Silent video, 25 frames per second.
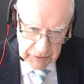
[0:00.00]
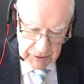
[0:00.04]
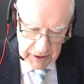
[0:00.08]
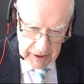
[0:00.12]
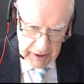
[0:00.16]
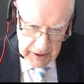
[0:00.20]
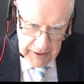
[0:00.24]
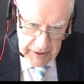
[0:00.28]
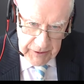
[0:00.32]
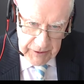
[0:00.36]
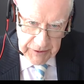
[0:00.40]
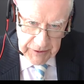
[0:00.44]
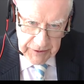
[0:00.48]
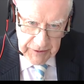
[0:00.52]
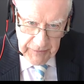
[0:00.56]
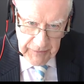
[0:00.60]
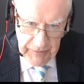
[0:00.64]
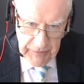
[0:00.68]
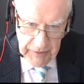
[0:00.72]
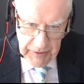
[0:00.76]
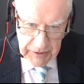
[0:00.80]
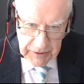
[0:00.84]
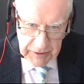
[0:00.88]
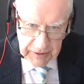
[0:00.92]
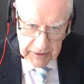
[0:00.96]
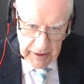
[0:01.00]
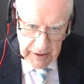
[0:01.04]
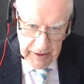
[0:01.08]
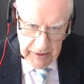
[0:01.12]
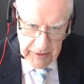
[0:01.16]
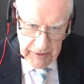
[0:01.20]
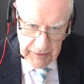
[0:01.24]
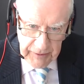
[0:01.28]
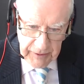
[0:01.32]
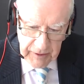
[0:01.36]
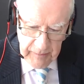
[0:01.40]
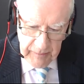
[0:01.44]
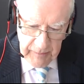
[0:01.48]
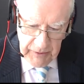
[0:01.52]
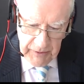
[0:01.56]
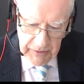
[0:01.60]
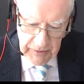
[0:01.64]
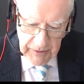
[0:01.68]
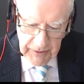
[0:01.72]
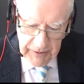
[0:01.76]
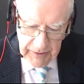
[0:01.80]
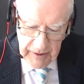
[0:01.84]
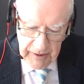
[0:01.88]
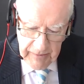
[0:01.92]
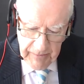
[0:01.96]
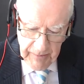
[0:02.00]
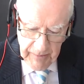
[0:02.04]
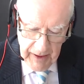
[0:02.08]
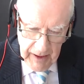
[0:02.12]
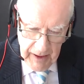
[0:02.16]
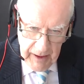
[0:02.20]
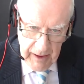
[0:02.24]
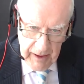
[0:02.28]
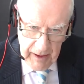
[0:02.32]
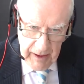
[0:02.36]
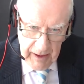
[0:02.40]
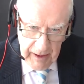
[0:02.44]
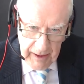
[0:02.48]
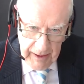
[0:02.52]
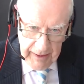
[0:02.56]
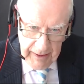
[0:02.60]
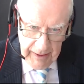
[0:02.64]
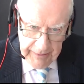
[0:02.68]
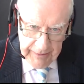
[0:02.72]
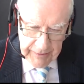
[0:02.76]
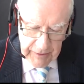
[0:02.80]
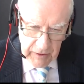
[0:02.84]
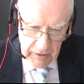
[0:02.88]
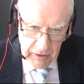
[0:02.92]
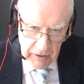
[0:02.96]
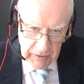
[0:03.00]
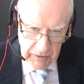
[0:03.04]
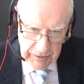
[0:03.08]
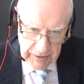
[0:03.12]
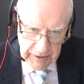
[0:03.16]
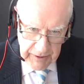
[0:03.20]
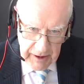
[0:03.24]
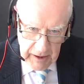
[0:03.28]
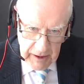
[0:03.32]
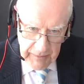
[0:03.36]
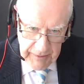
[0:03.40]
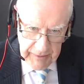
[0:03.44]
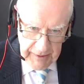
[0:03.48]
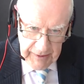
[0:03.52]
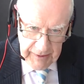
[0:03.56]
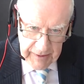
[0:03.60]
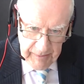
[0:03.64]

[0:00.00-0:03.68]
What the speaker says: changes in the Australian community and ongoing